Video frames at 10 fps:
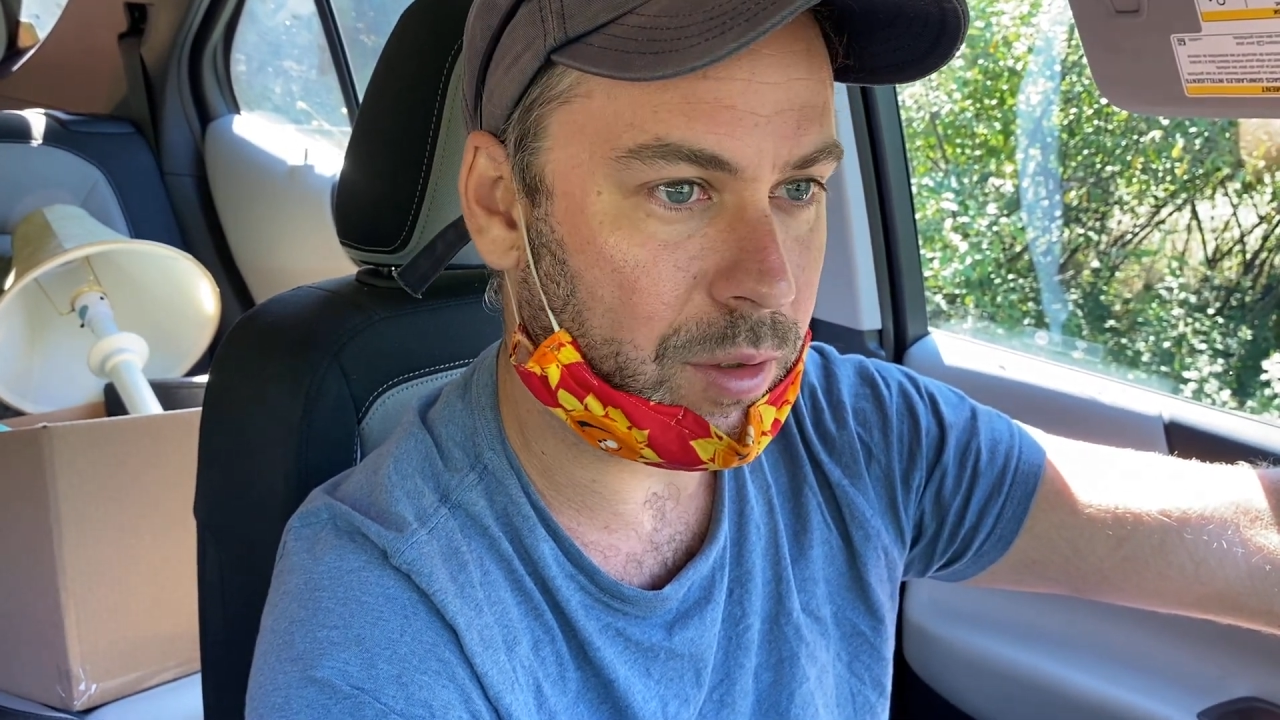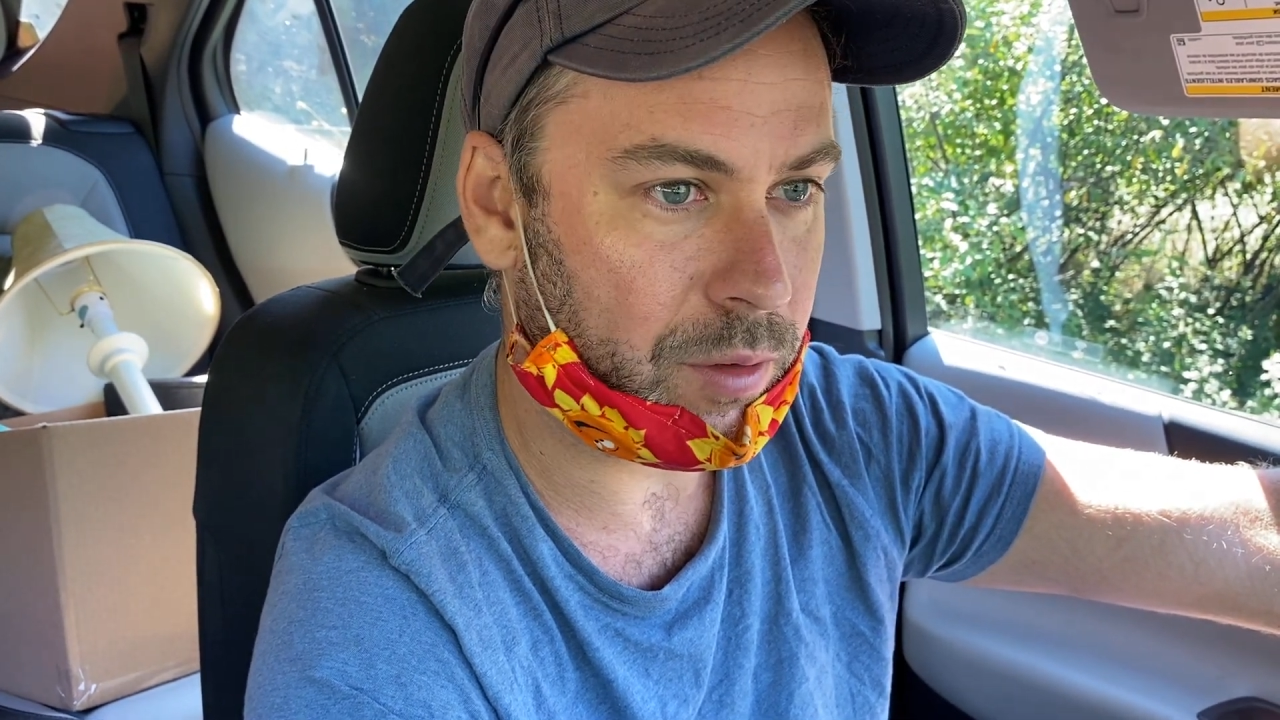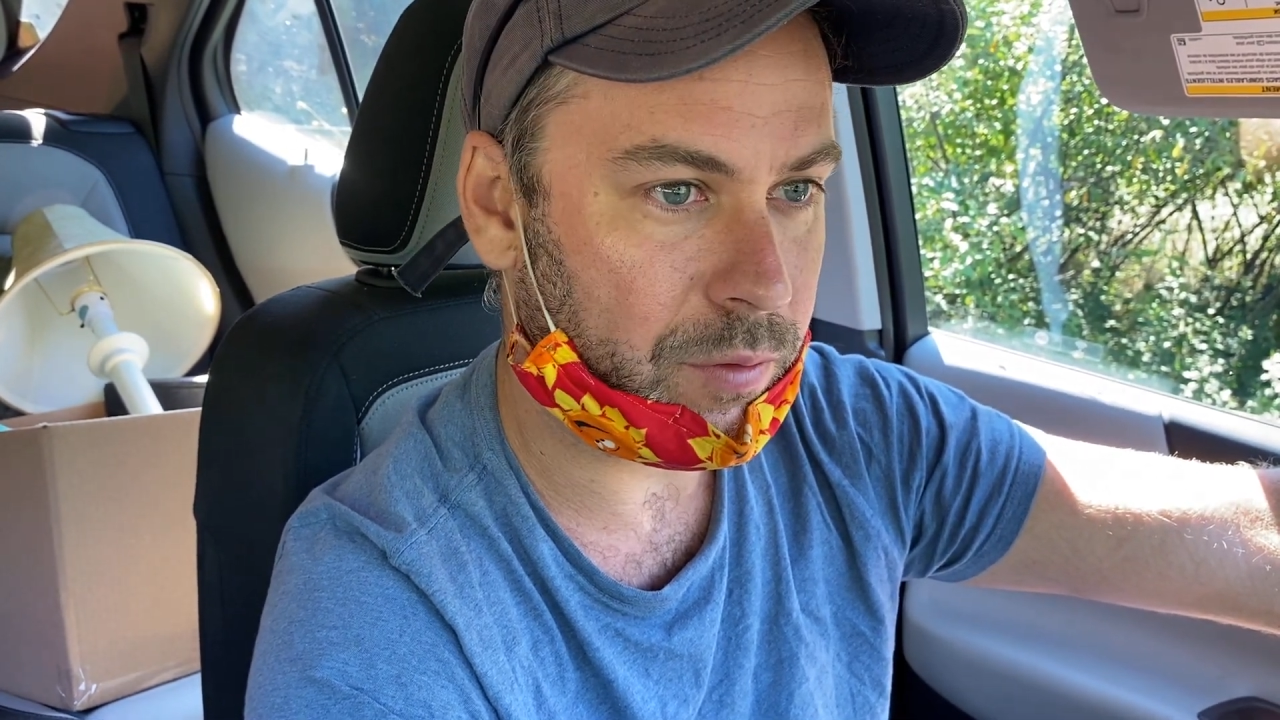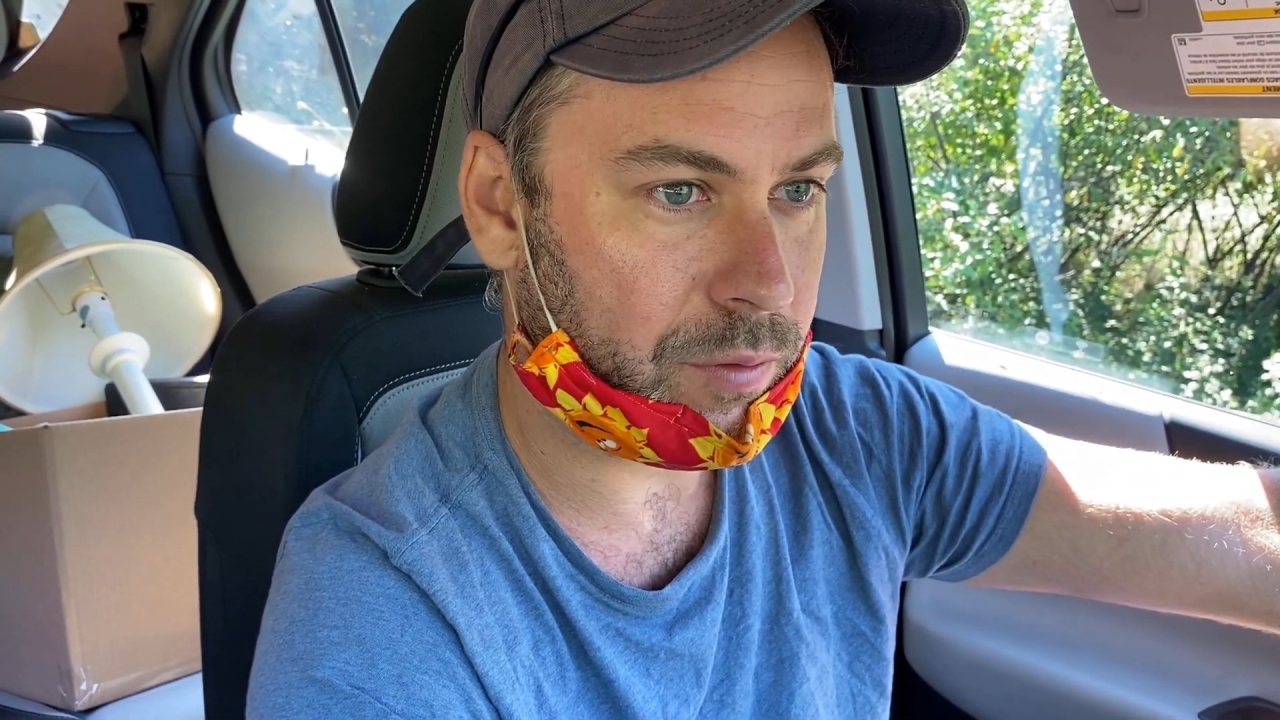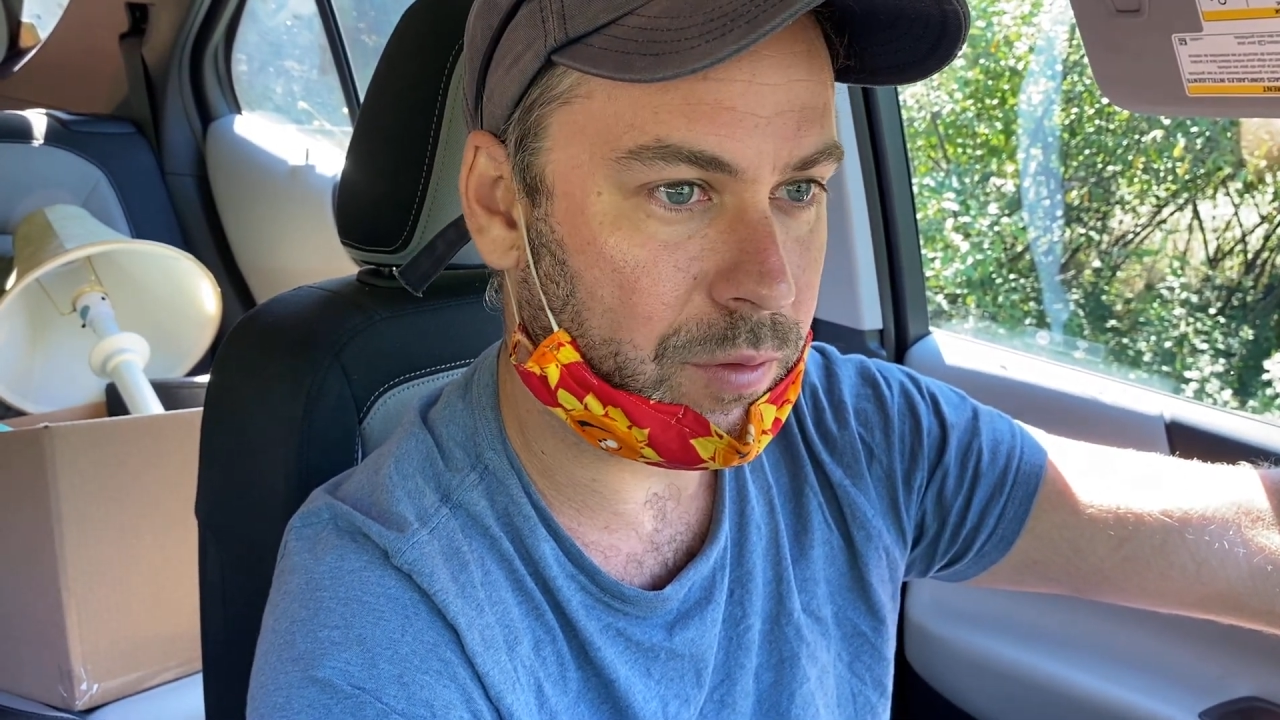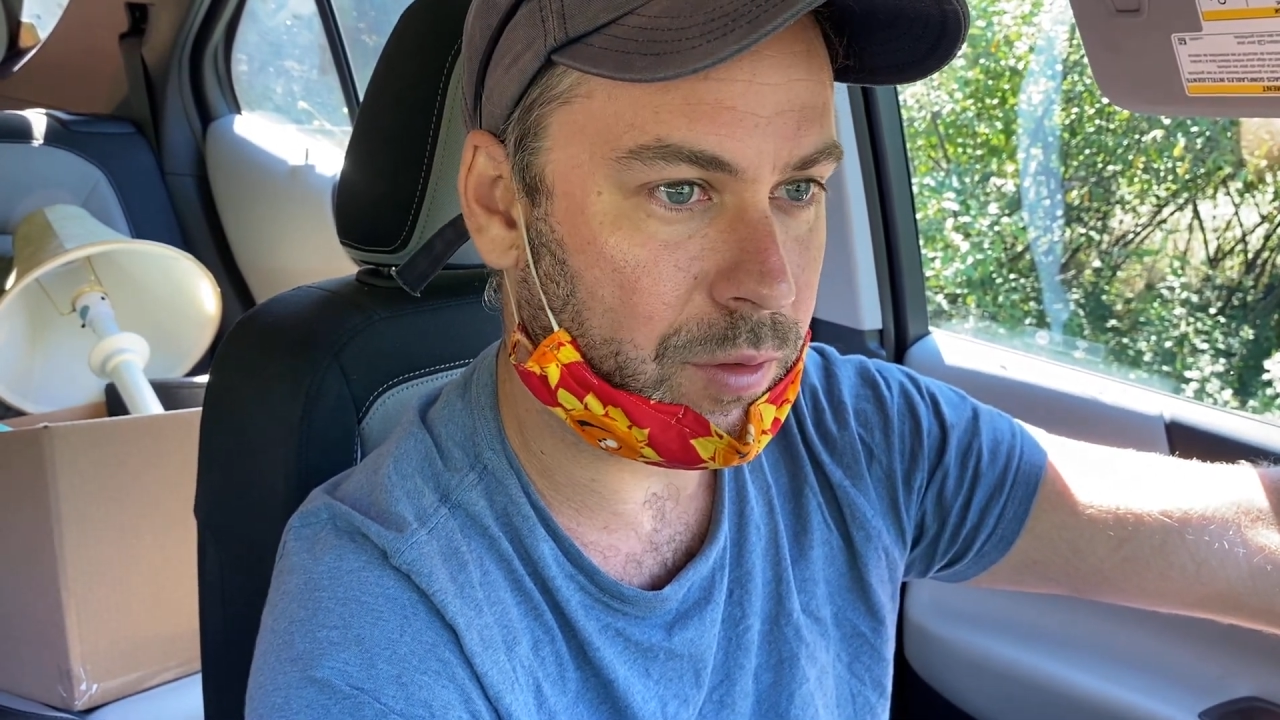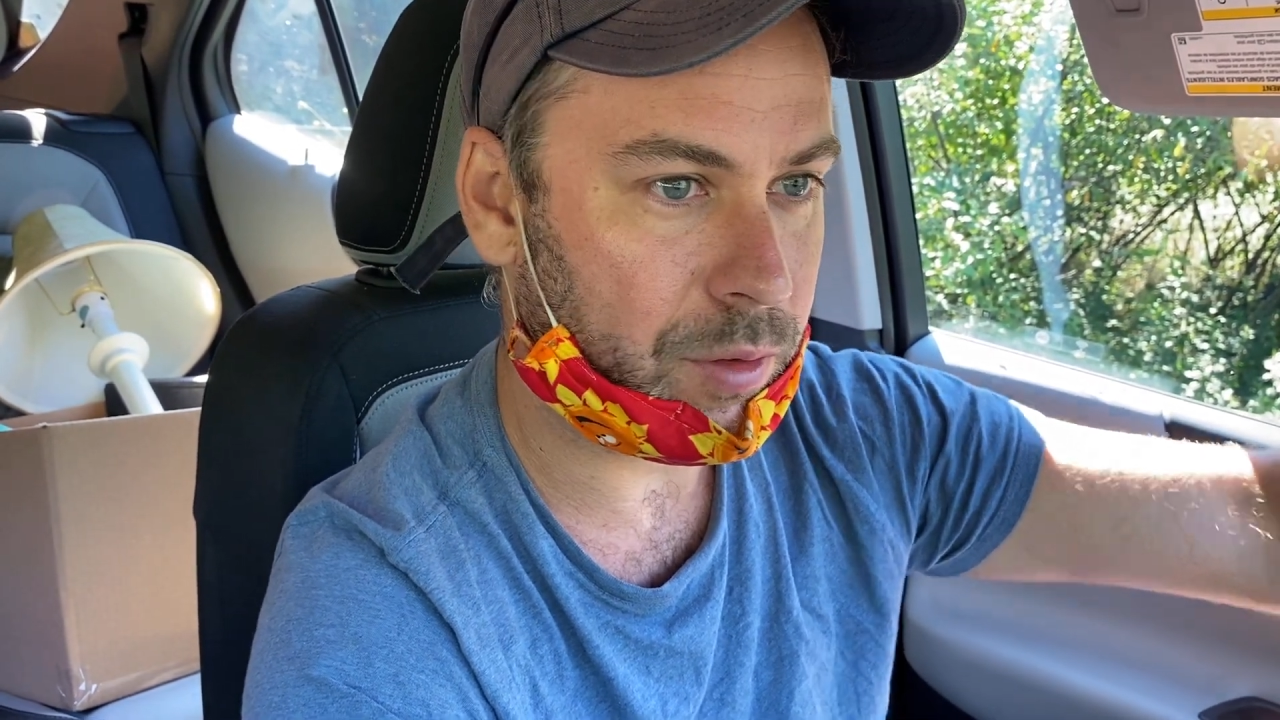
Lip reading: of